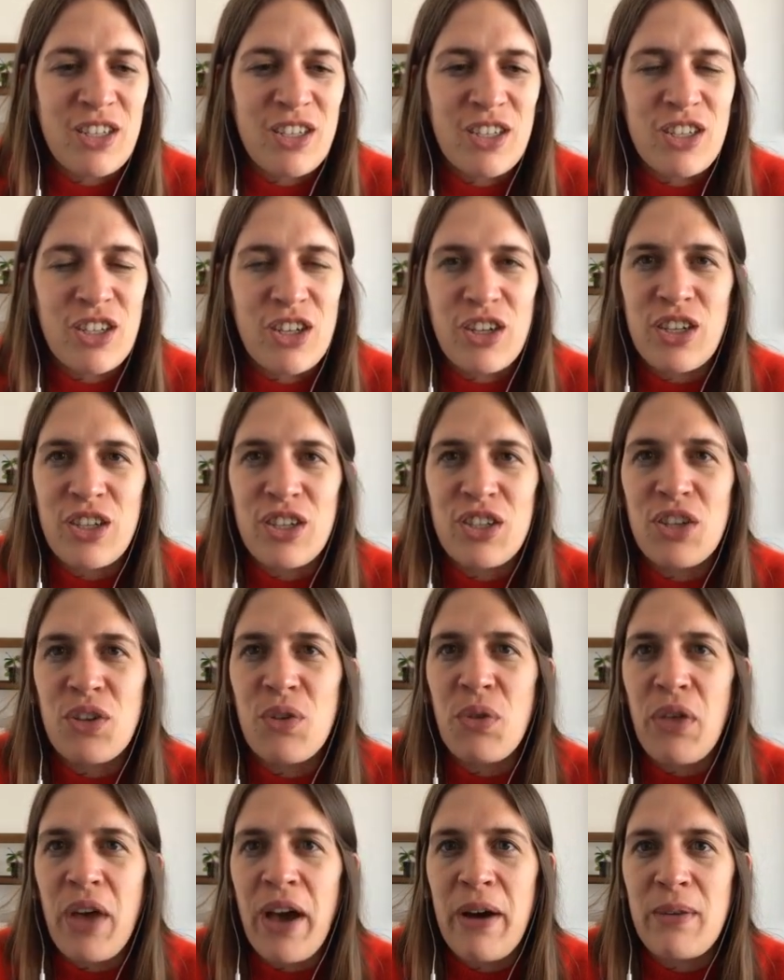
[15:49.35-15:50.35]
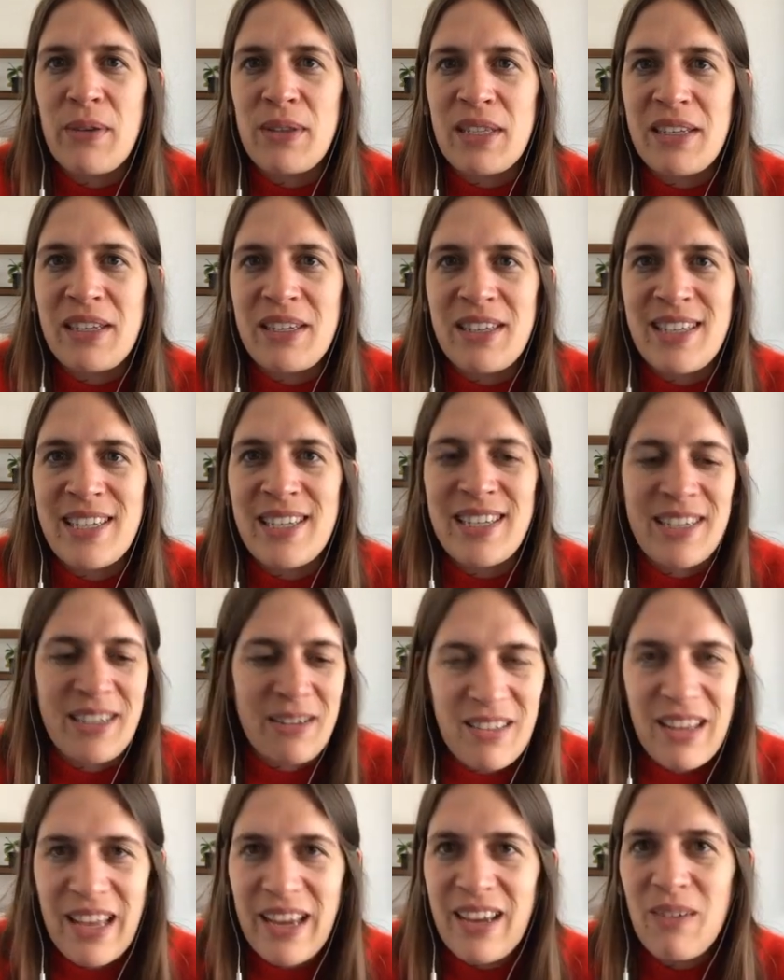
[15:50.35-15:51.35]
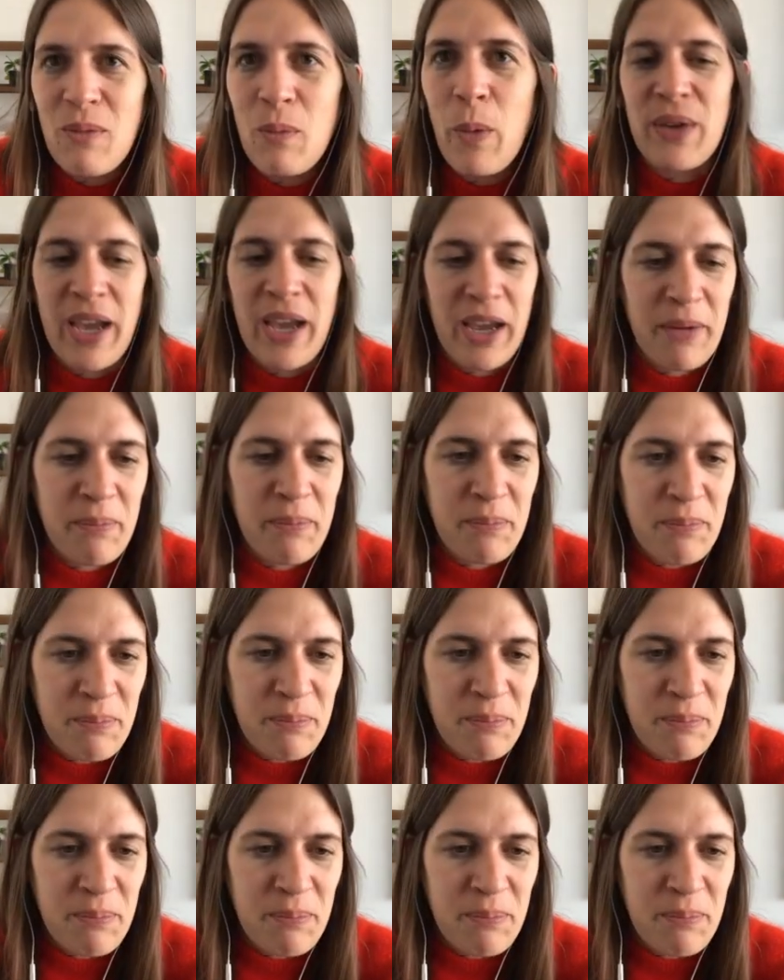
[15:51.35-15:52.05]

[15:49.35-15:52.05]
circa 2000. Like, okay.